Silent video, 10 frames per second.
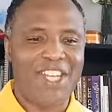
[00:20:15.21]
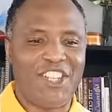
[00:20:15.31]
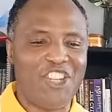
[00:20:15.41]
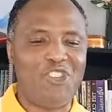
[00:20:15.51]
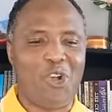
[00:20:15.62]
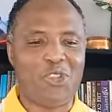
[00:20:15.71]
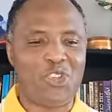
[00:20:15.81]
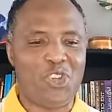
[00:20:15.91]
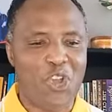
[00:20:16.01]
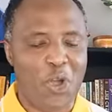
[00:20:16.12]
Did you
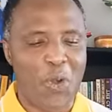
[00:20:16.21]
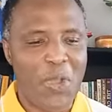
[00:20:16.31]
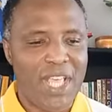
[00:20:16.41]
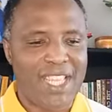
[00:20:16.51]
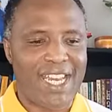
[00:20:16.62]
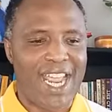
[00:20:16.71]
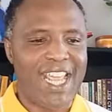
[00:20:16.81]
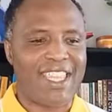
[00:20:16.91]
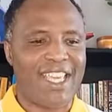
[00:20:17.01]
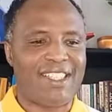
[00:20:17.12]
also know that
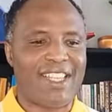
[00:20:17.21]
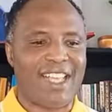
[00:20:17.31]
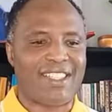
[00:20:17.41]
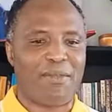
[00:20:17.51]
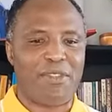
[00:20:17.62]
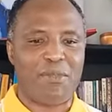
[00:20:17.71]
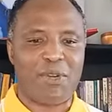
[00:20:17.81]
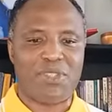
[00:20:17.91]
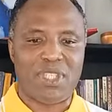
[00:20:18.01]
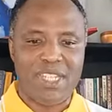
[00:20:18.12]
atheists are some of the
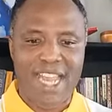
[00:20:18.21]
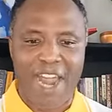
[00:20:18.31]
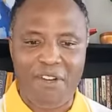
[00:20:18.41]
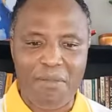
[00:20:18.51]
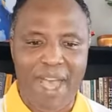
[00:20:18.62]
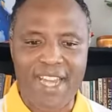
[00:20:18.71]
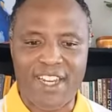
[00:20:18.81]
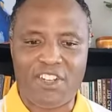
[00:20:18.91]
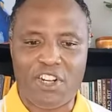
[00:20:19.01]
most narrow-minded,